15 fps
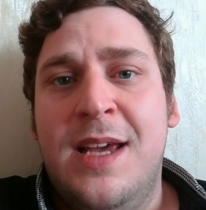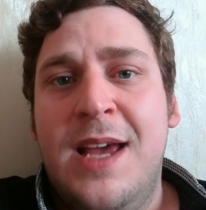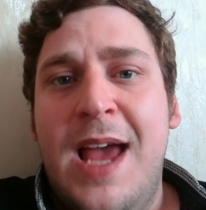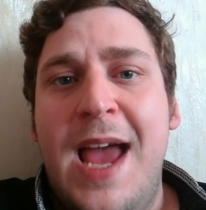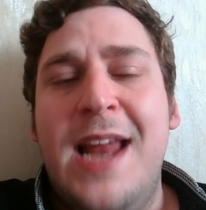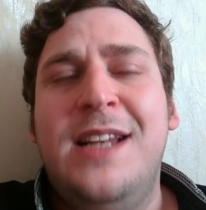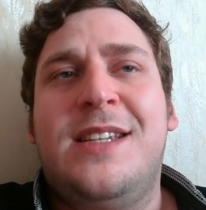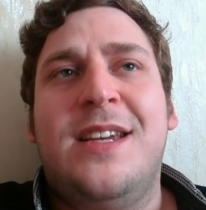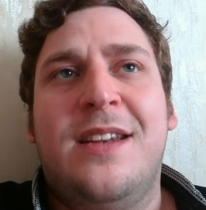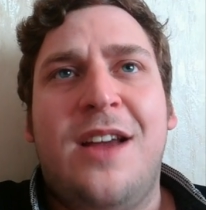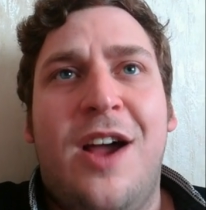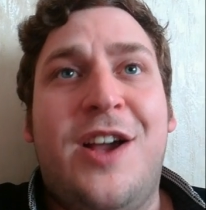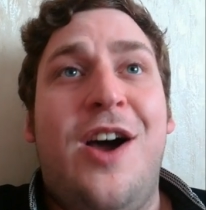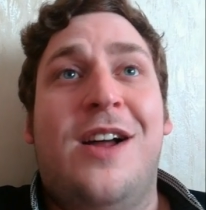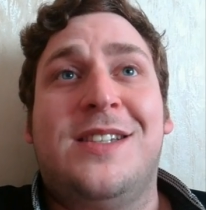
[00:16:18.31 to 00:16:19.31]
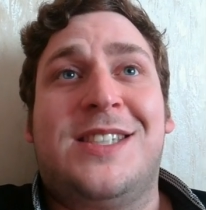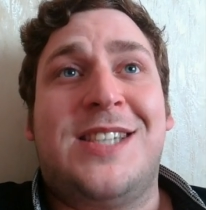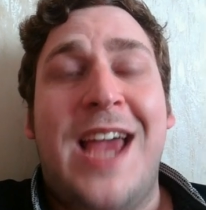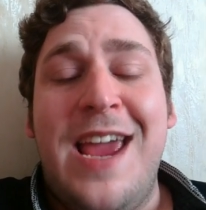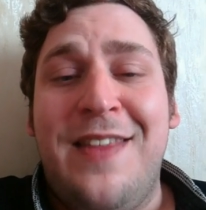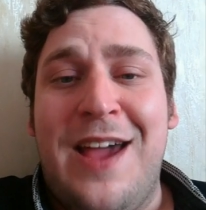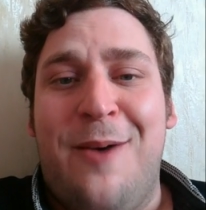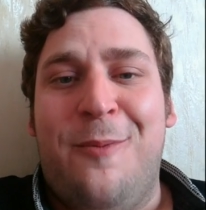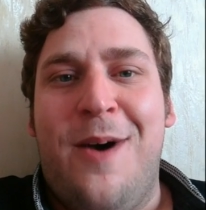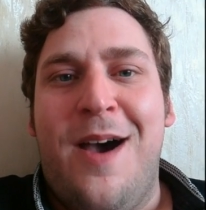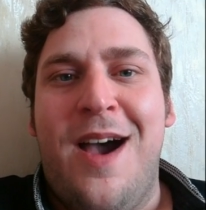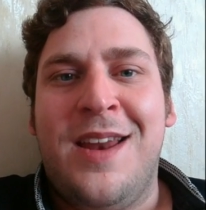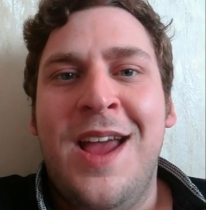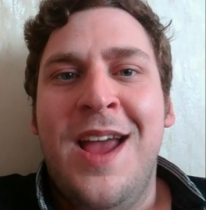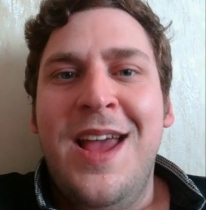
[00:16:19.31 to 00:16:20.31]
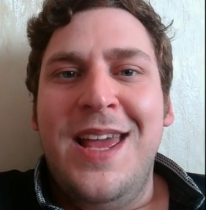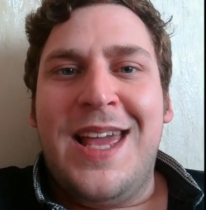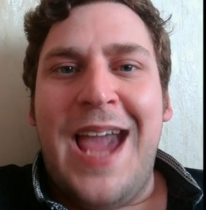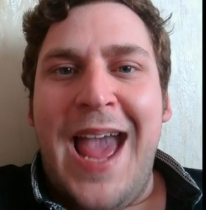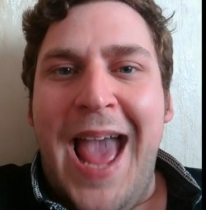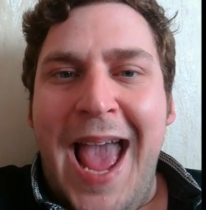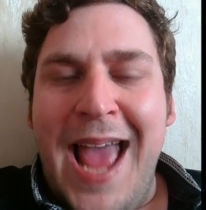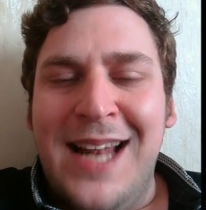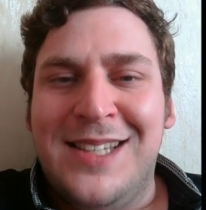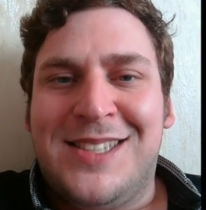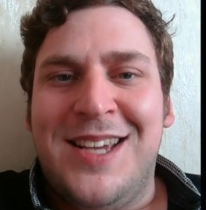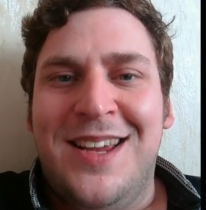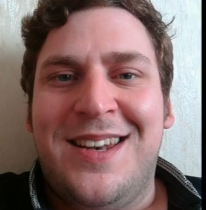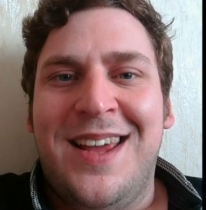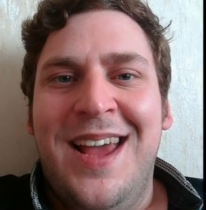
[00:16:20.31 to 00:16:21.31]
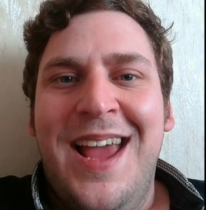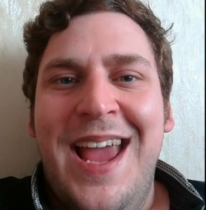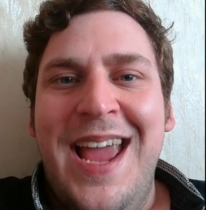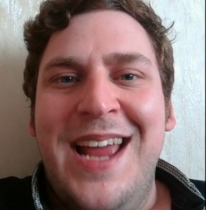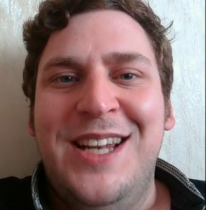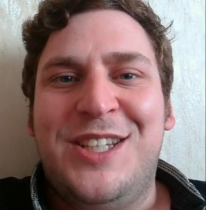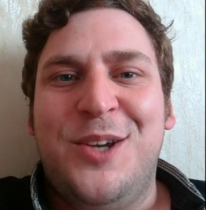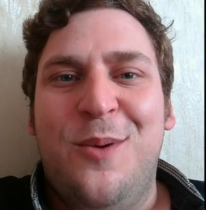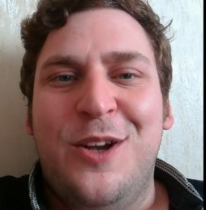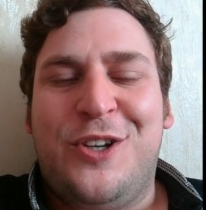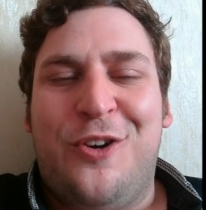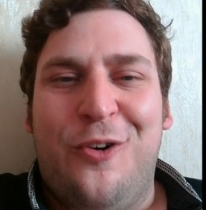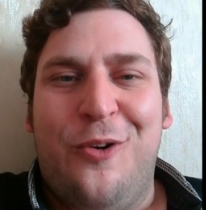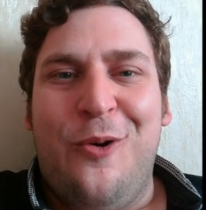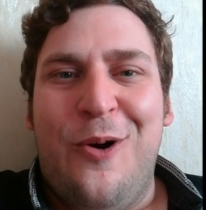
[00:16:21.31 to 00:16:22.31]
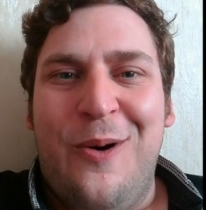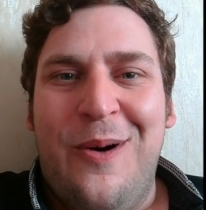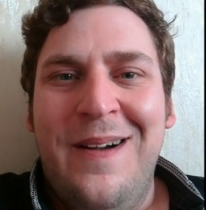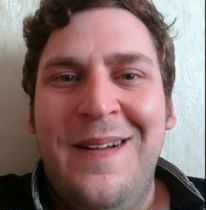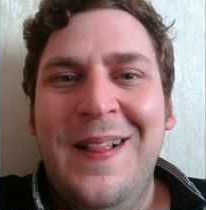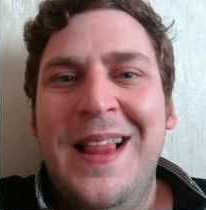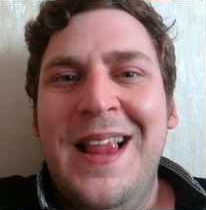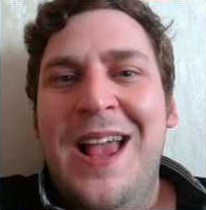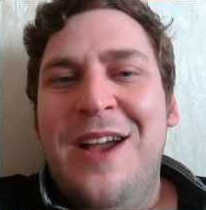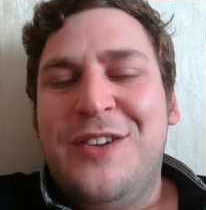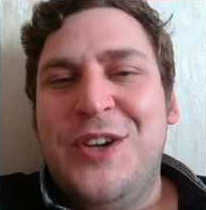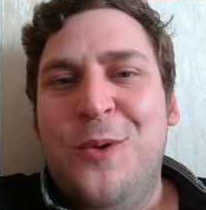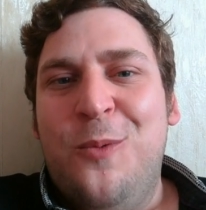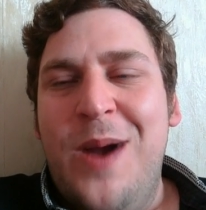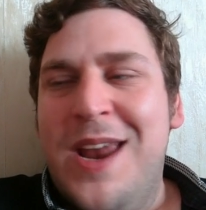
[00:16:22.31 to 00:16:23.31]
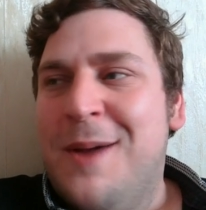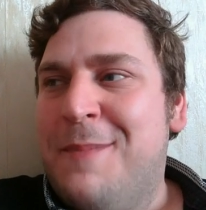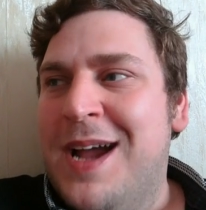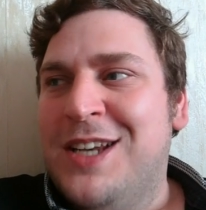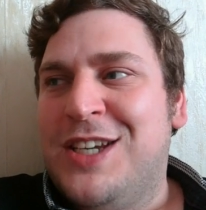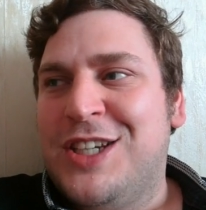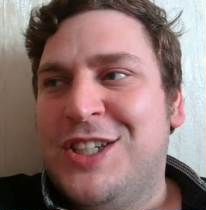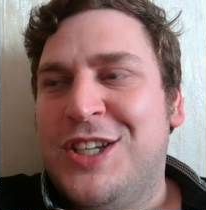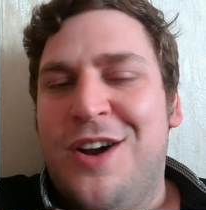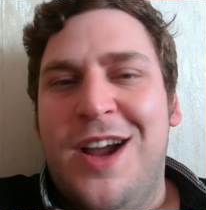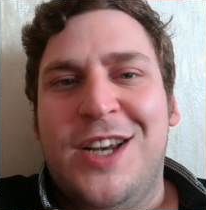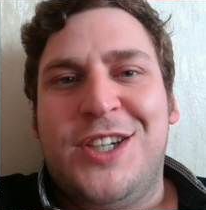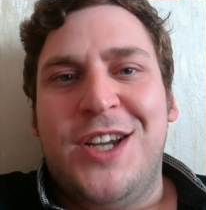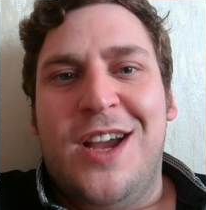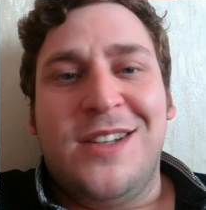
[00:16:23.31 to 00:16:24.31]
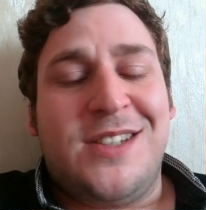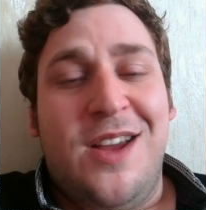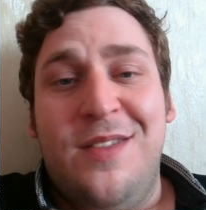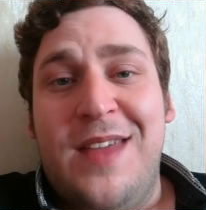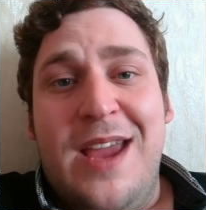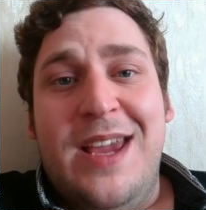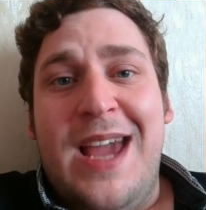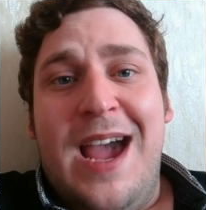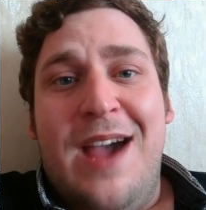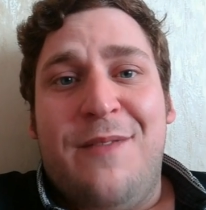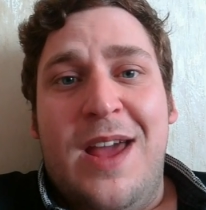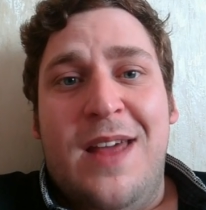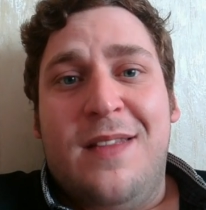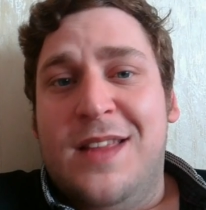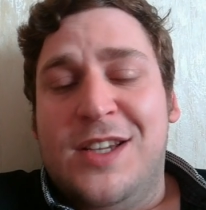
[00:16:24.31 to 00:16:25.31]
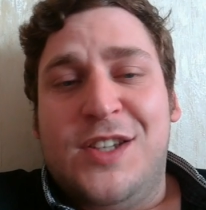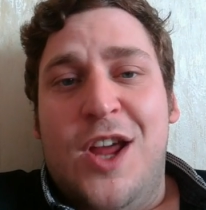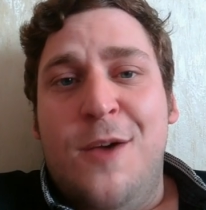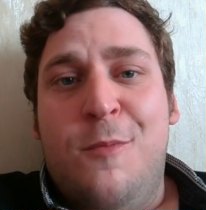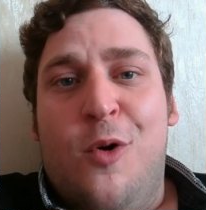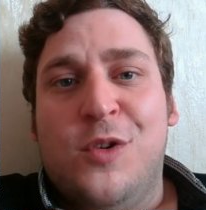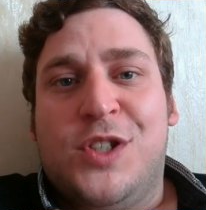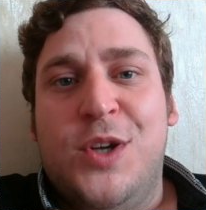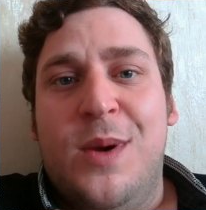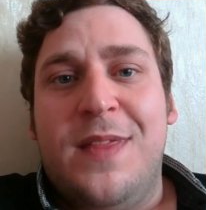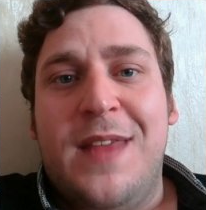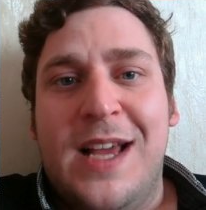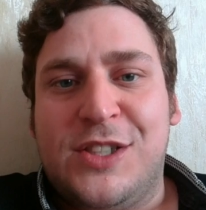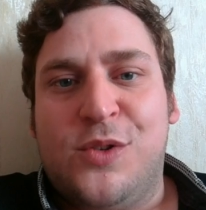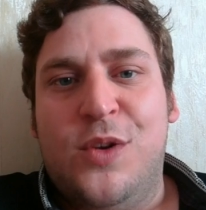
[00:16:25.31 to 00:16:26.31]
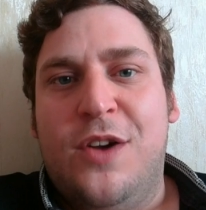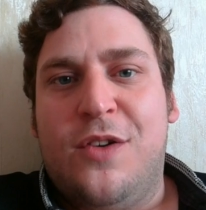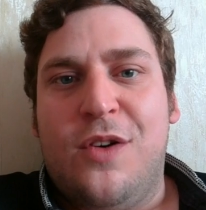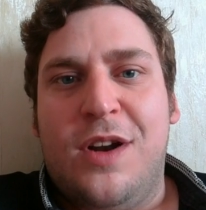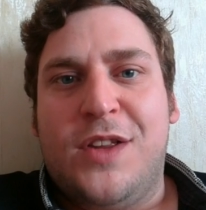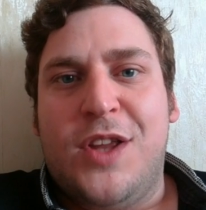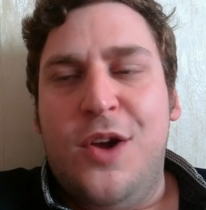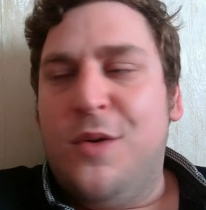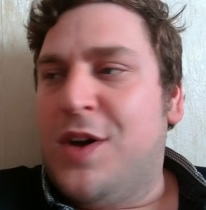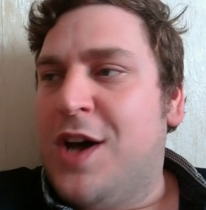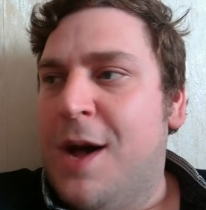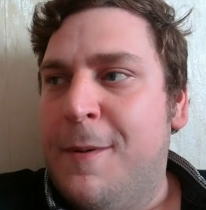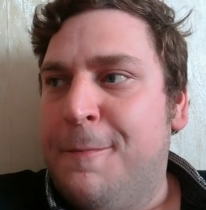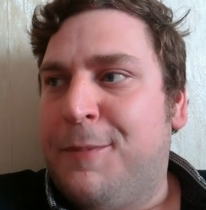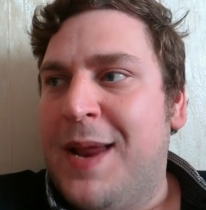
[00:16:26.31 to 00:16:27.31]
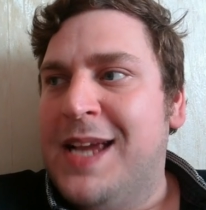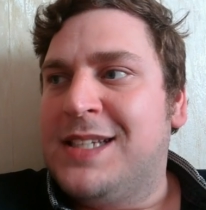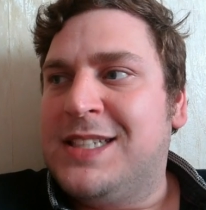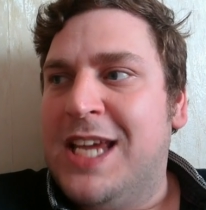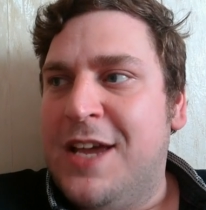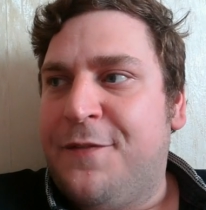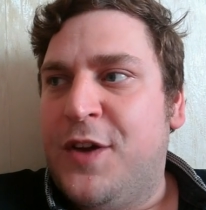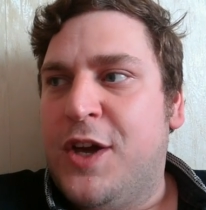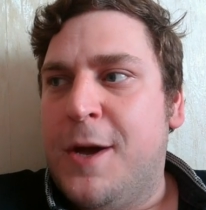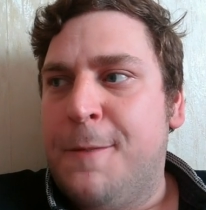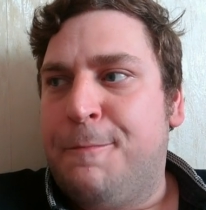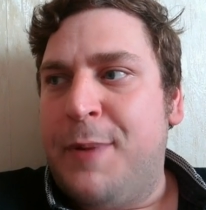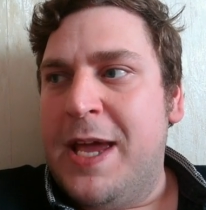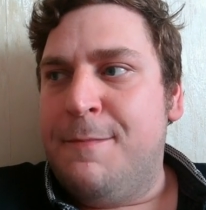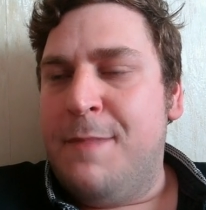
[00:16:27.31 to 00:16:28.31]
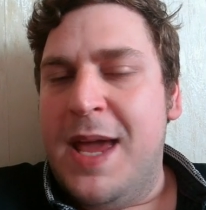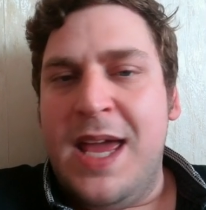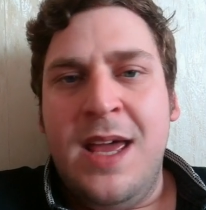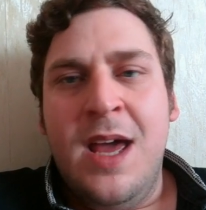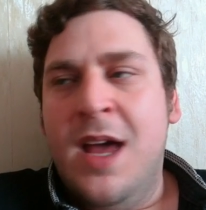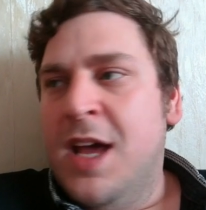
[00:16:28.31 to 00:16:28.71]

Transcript: I can't say that word. You get entered into a draw to win a Manchester United shirt. So there you have it. There's no more to it. That's all you've got to do. Come and play. See if you can beat me.